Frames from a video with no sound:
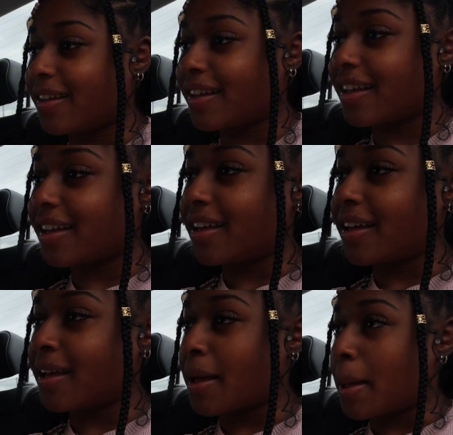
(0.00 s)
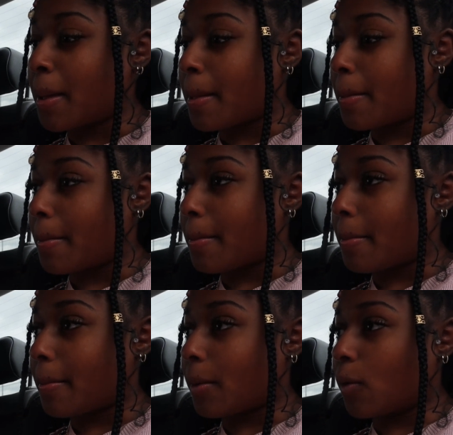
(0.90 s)
Move your shit. Get your
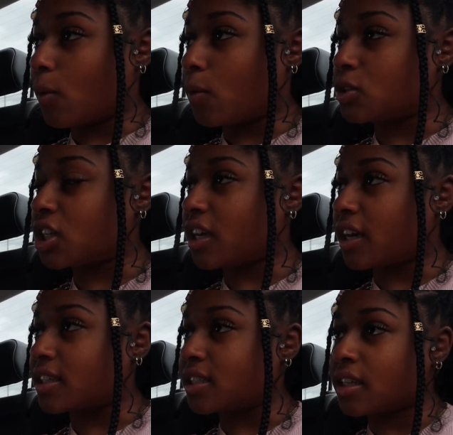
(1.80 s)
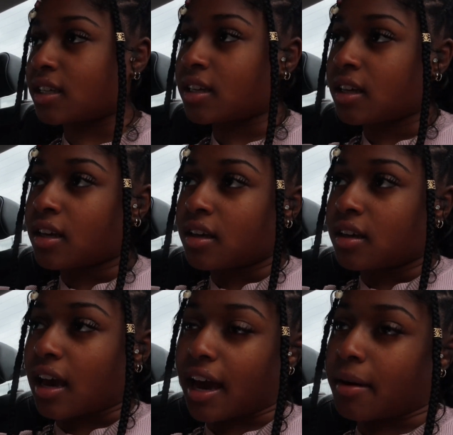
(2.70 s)
shit. Get her. Oh, she cussing.
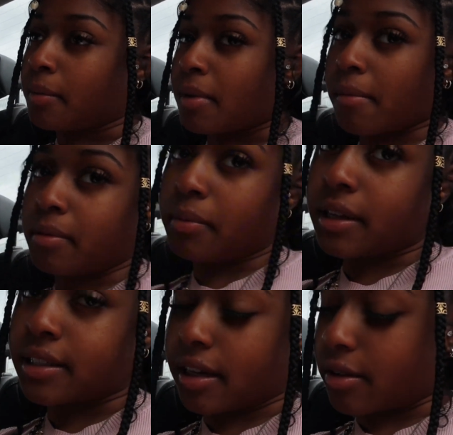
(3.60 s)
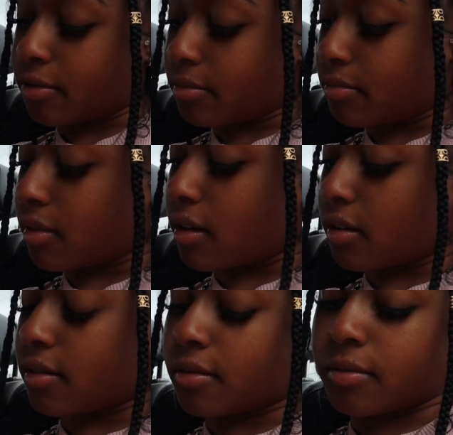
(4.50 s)
I'm not moving this out.
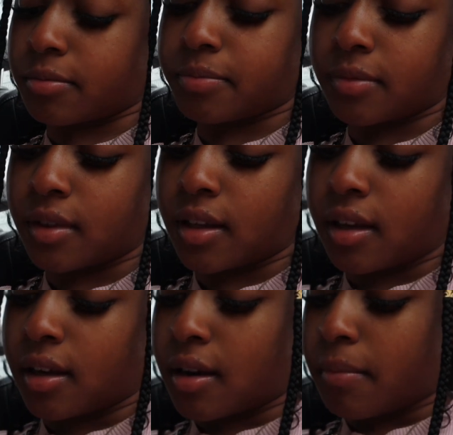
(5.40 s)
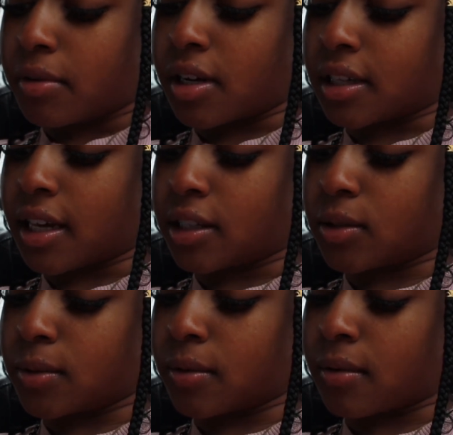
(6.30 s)
Um, Y'all stay
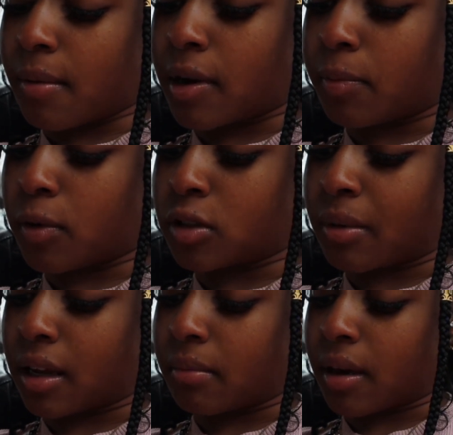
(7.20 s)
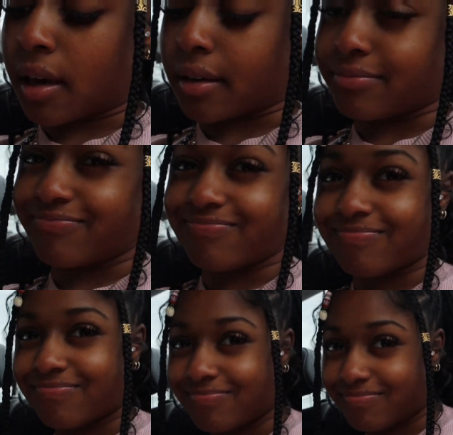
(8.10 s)
tuned. I'm about to post back to back.
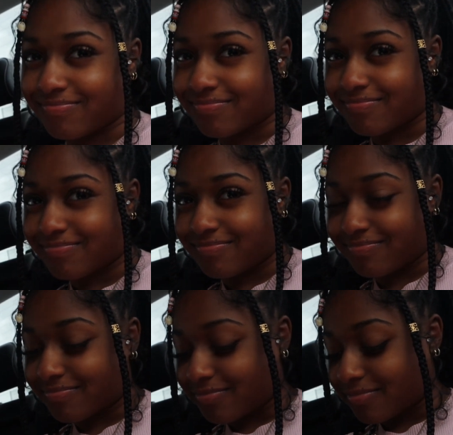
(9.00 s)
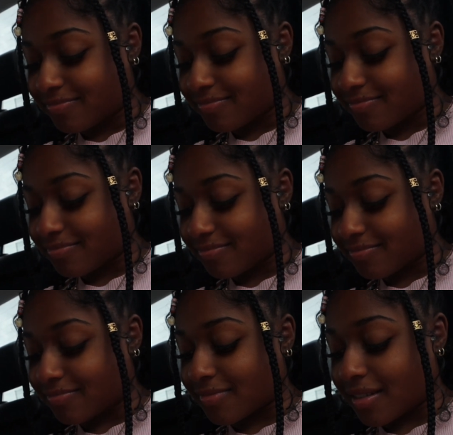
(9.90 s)
If it dry,
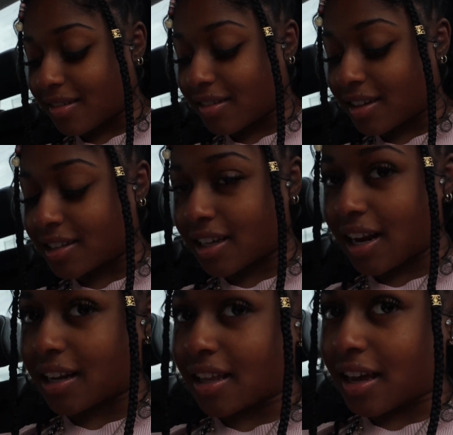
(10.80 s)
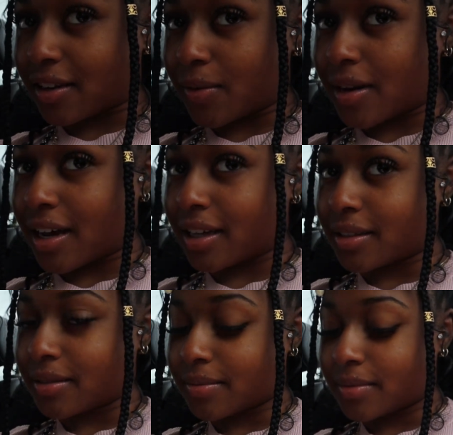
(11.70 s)
it does I say that a lot, don't I?
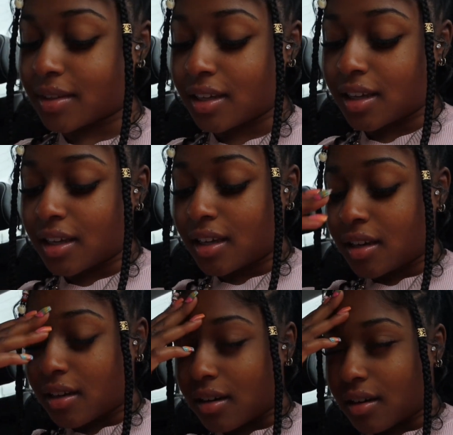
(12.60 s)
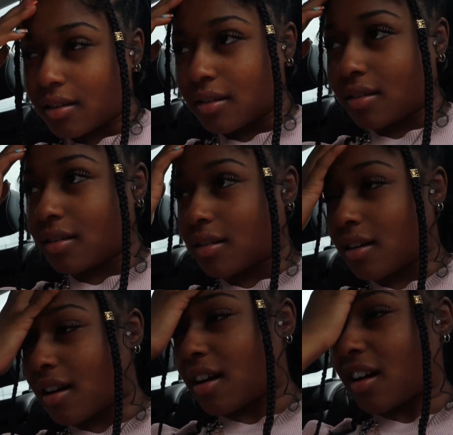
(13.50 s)
It doesn't. It's a stick.
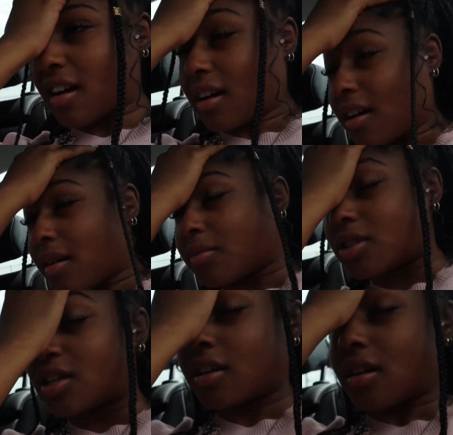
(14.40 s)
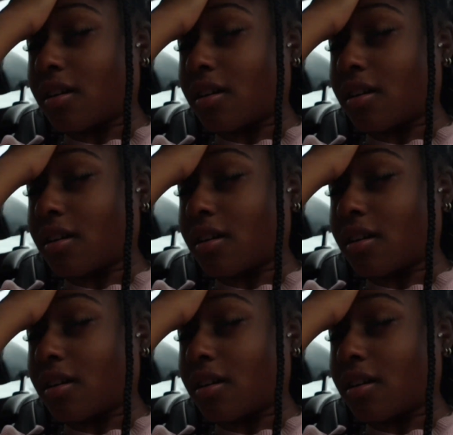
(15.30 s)
No, I'm gonna tell y'all.